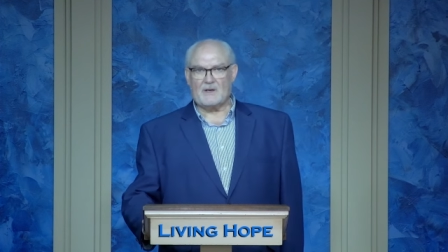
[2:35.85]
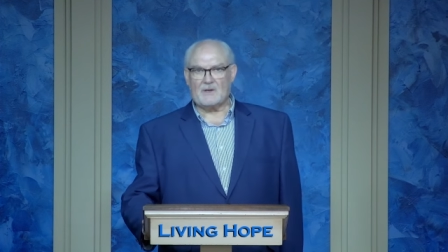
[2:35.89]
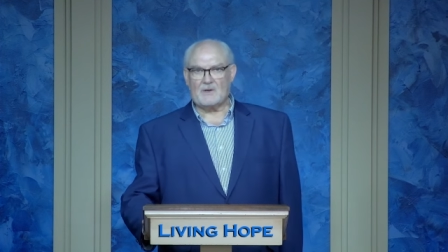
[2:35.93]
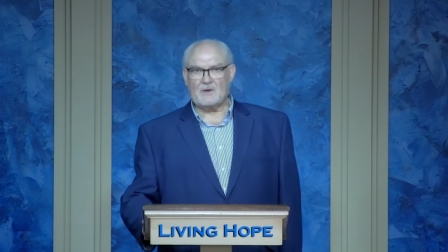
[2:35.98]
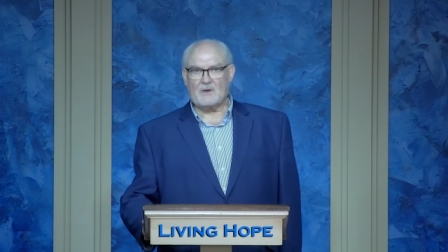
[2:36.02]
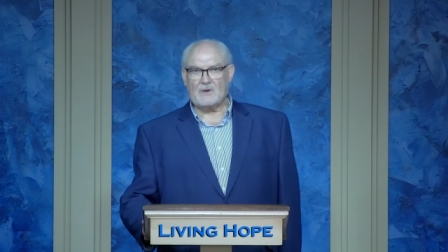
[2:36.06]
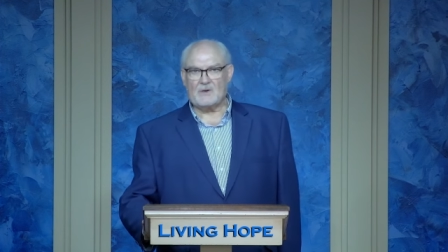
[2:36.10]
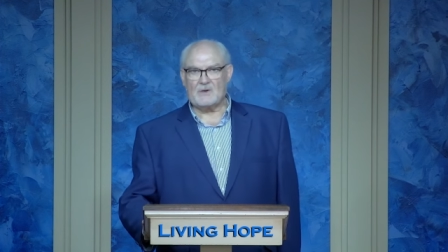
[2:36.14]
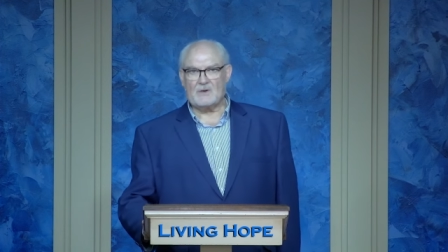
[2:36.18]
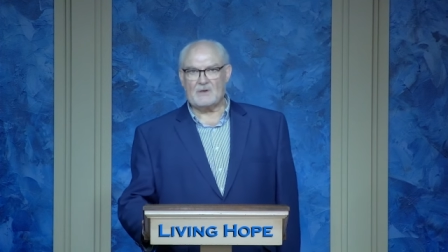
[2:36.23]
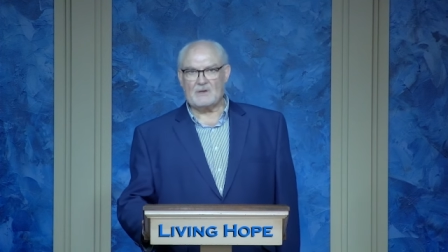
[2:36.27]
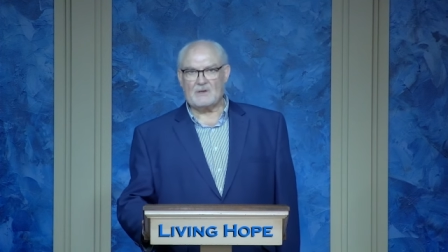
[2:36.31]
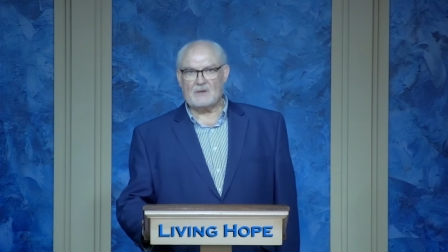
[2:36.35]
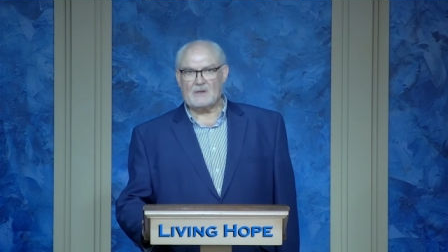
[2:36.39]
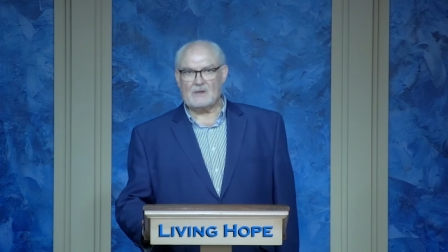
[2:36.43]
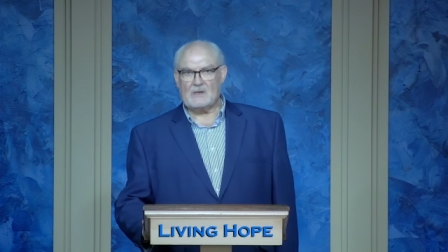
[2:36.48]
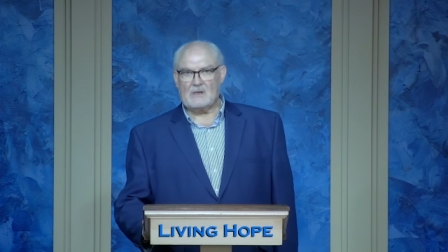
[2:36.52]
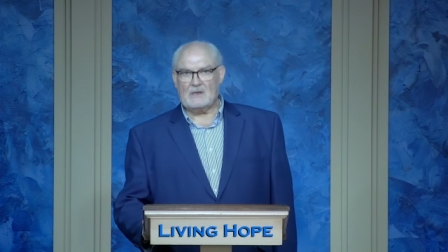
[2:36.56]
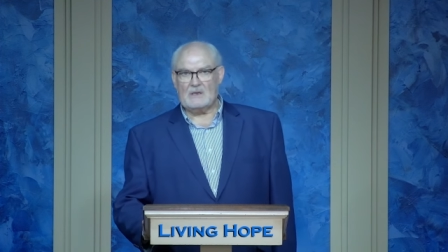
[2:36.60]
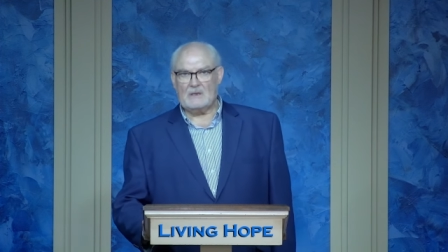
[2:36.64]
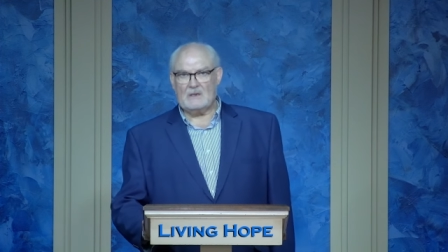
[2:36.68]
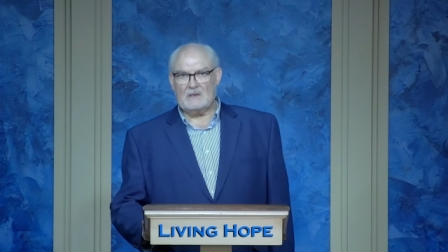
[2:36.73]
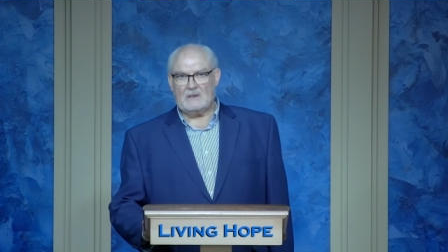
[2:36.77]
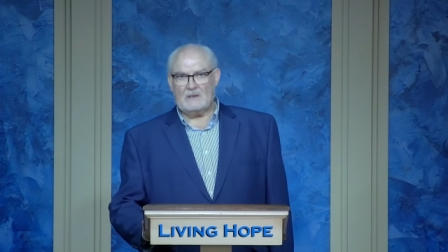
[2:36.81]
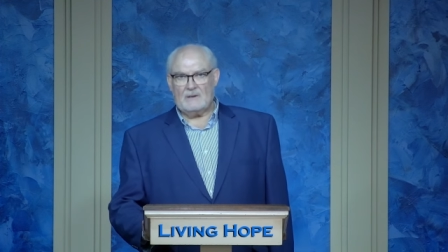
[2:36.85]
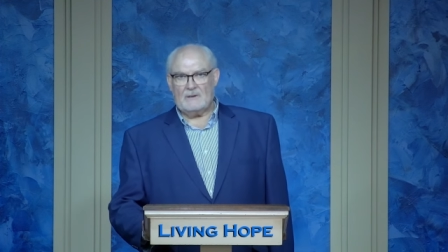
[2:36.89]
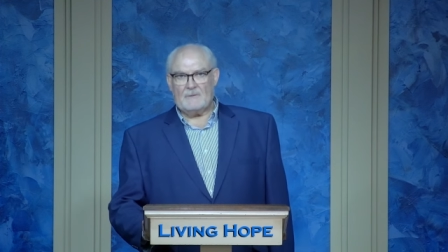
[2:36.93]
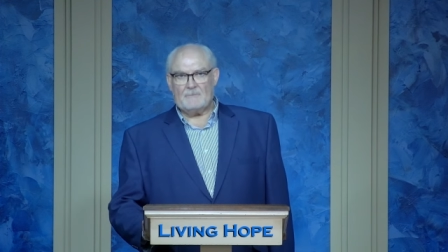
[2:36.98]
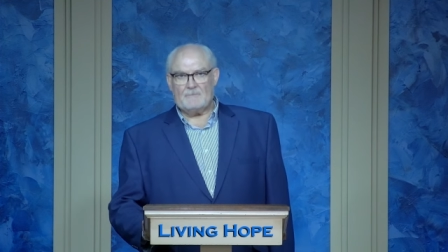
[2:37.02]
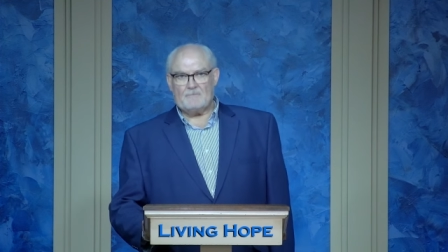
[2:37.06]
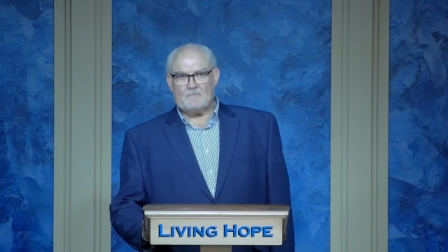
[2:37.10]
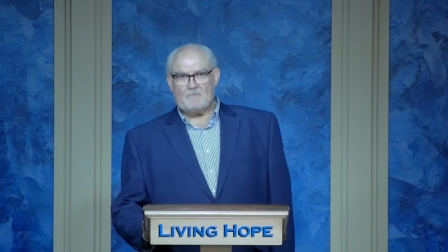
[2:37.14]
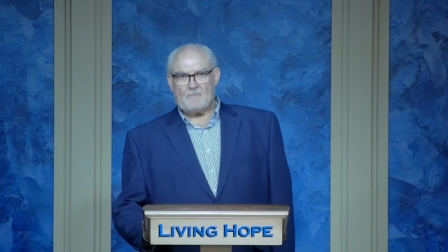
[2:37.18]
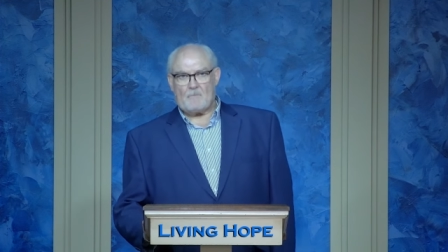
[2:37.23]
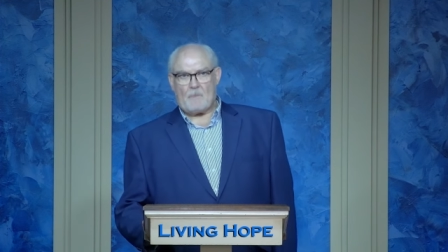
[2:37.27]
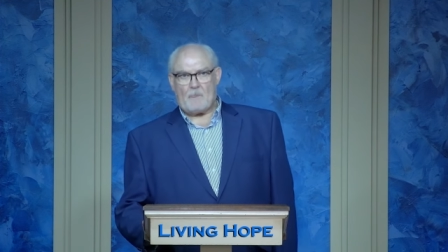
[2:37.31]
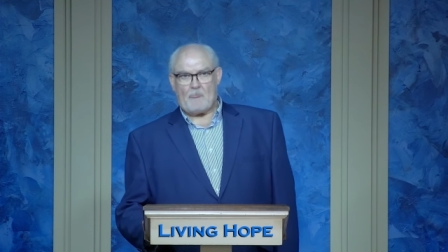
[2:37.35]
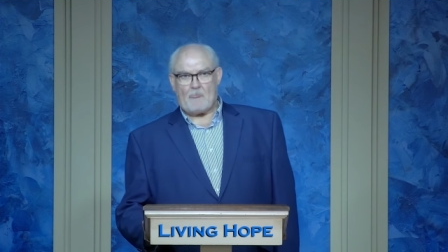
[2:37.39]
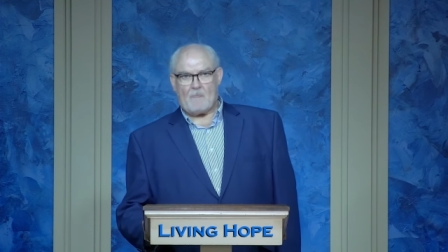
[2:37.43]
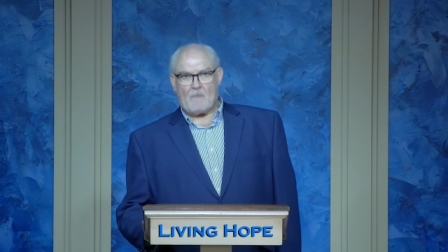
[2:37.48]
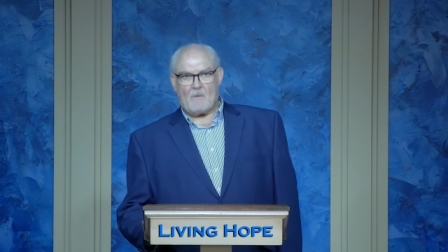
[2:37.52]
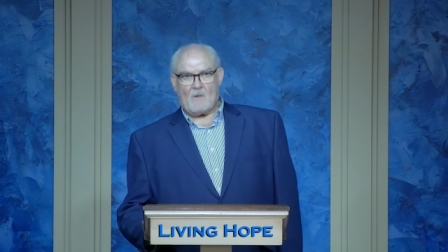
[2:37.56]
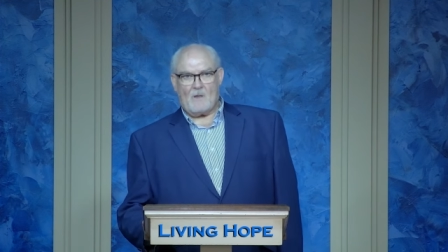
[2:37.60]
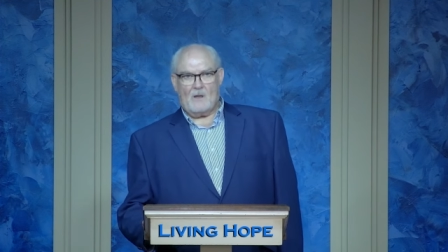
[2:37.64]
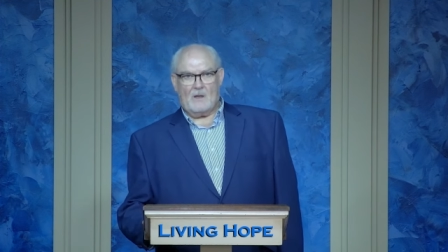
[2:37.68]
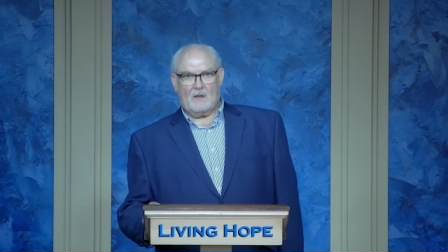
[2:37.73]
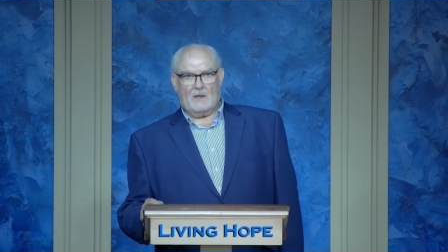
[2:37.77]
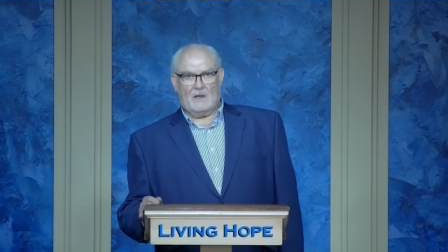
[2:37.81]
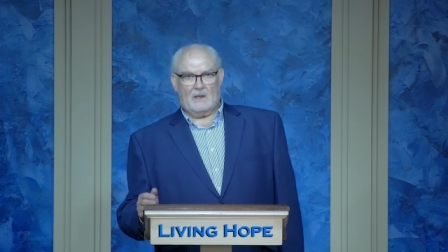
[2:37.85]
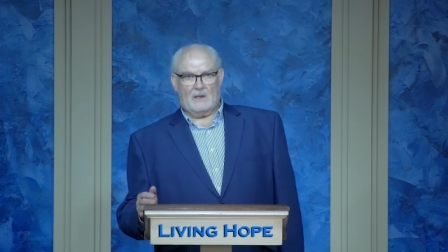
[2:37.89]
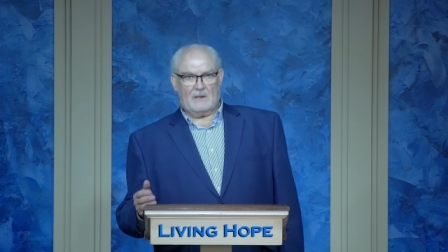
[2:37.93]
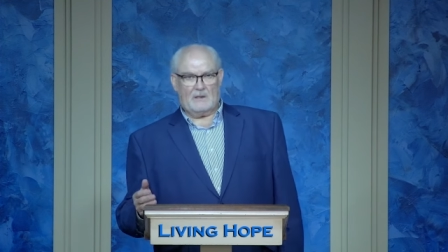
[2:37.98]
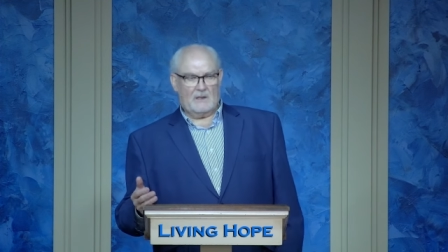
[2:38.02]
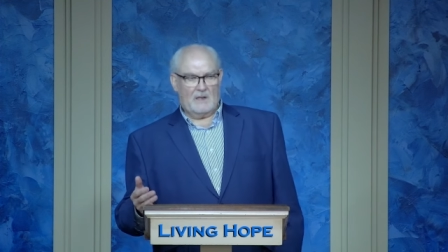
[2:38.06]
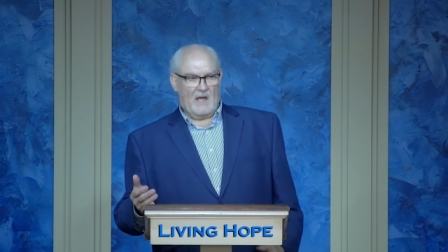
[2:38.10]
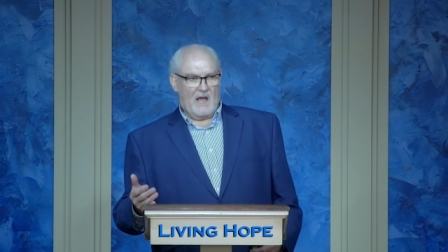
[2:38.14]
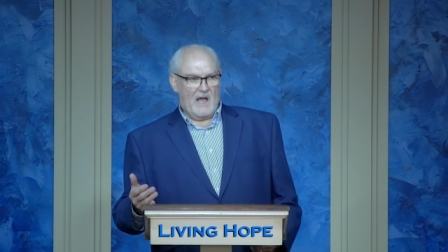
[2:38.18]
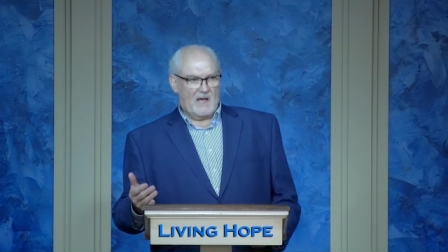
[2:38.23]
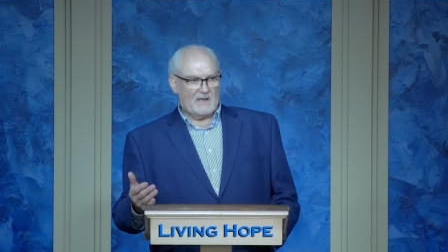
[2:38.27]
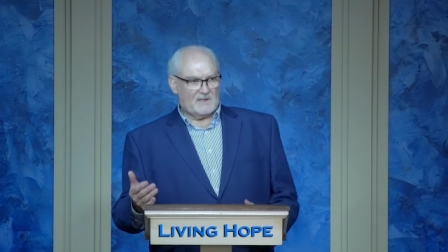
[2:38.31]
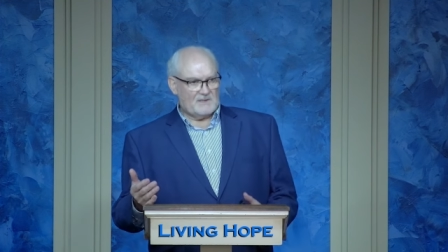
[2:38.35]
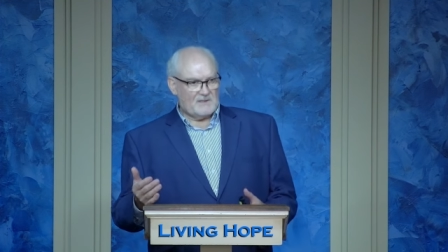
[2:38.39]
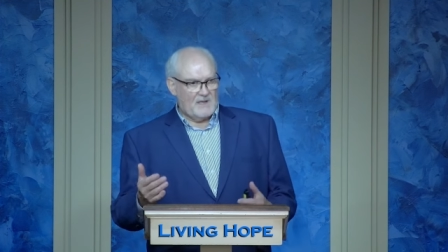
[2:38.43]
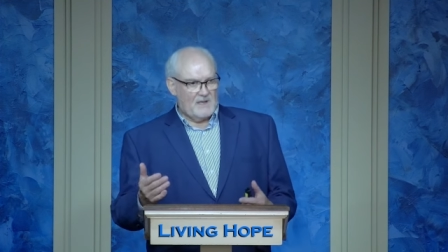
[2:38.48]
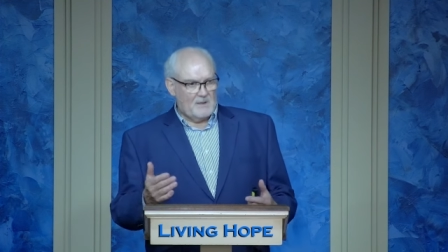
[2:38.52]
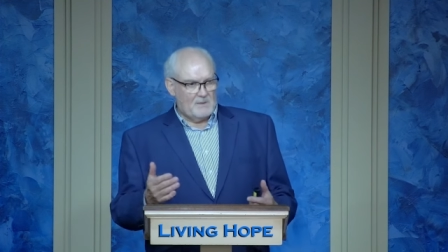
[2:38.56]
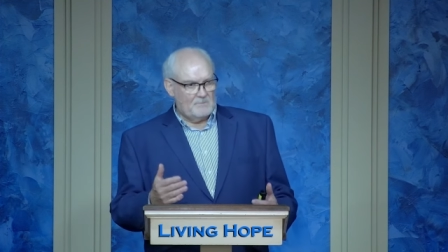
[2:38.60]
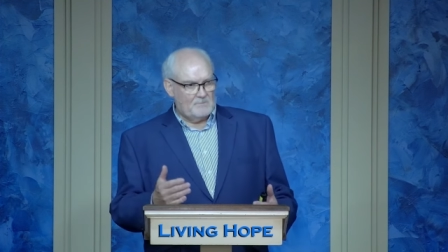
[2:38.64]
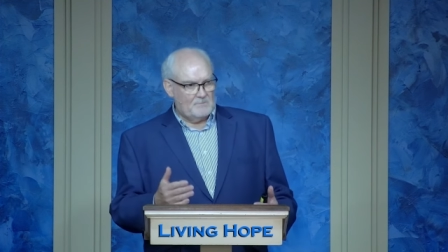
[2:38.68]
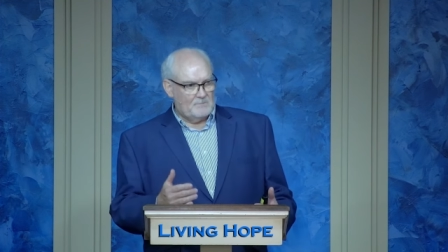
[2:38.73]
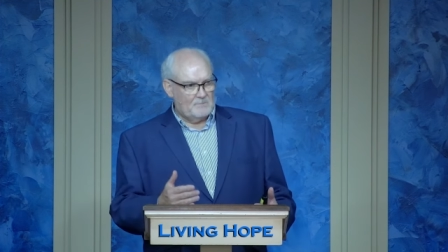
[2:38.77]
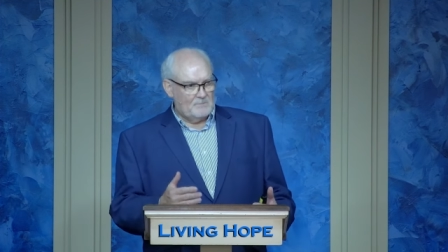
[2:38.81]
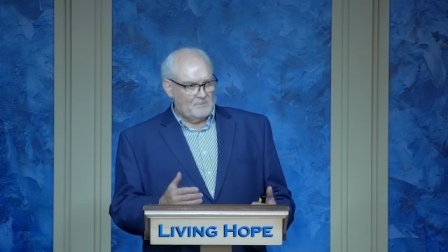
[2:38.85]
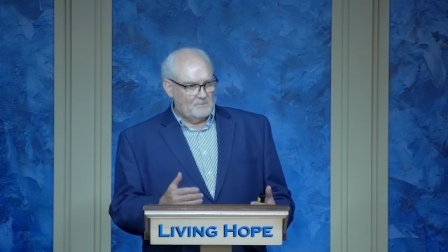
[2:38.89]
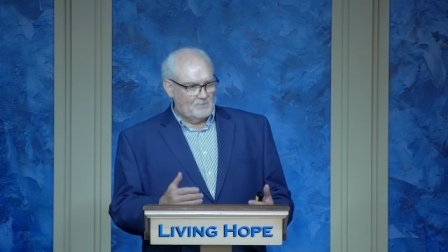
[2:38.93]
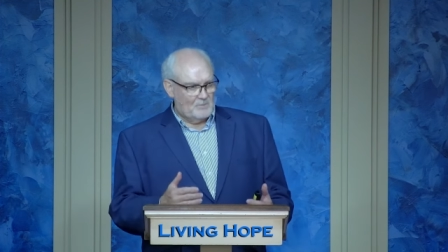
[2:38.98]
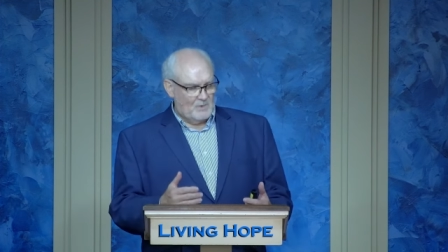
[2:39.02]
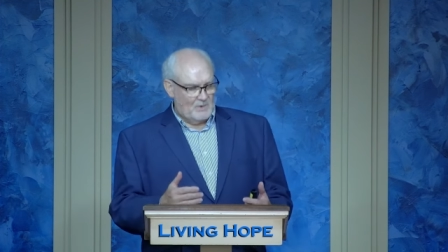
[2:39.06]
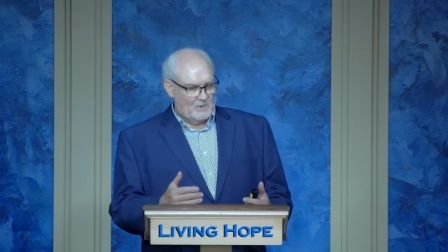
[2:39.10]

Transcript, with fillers: occurred and ask him